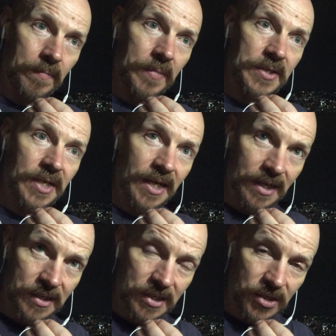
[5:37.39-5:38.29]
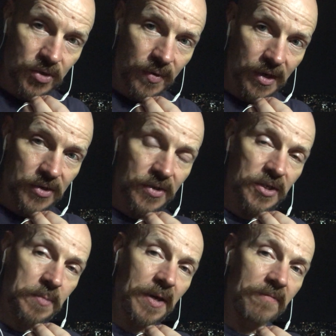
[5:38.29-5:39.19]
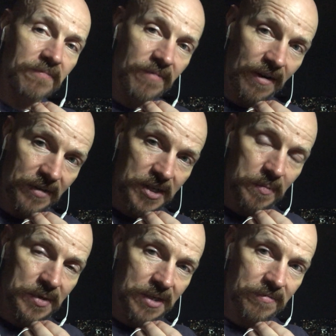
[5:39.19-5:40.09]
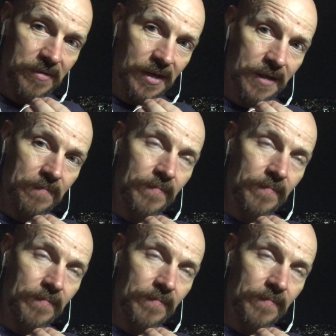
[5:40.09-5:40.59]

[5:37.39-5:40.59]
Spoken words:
particular situations, being very specific,